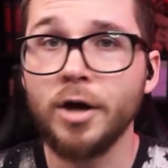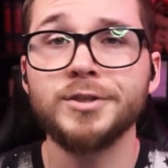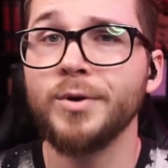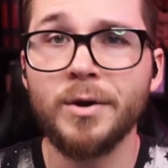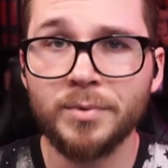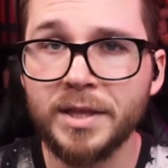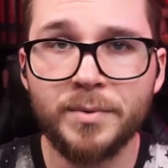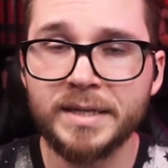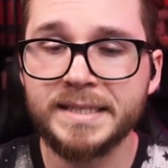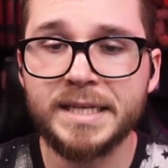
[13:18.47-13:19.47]
Also, I really
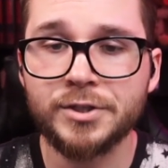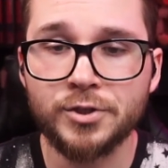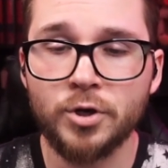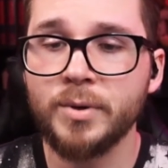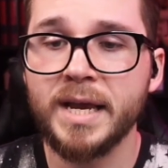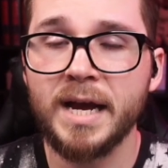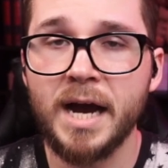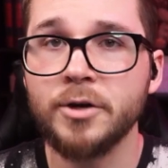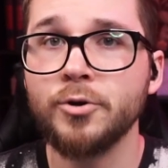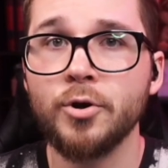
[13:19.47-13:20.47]
wanna see Soe,
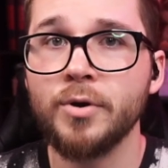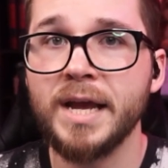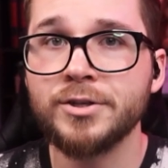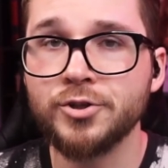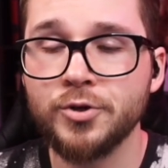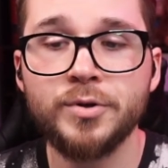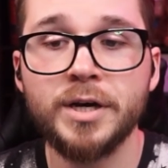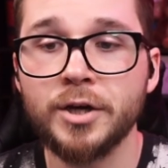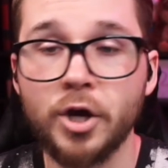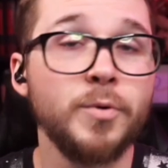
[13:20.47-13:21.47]
Hakuro, and
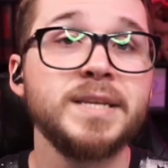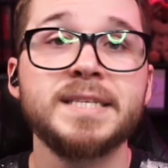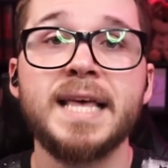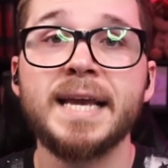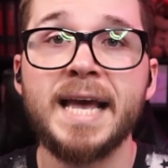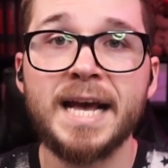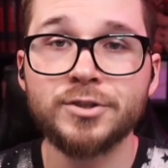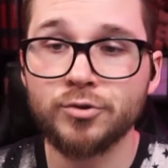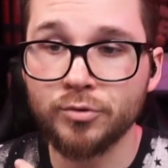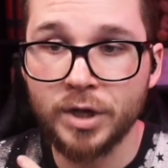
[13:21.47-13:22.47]
Shuna go into that
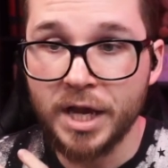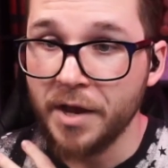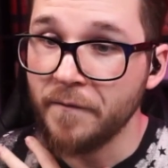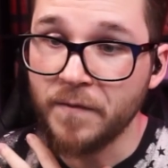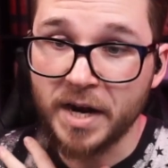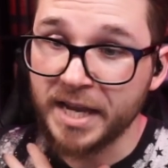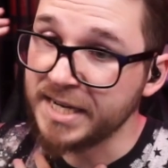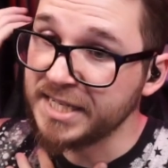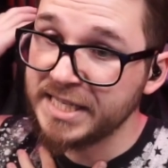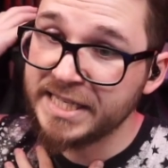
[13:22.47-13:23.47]
castle,
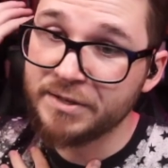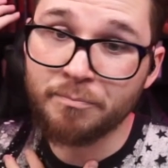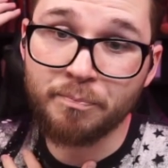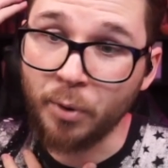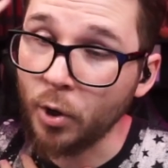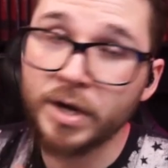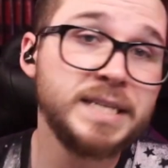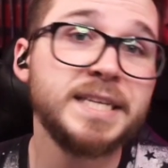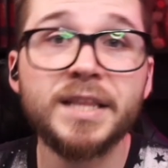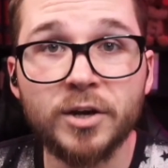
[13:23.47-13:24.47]
fucking burn
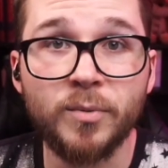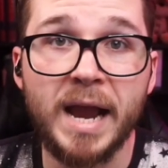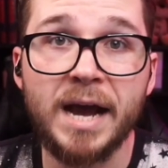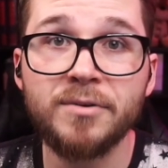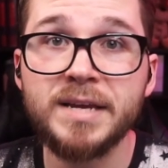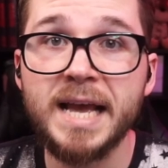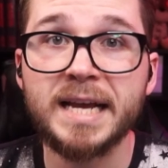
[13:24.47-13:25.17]
it to the ground.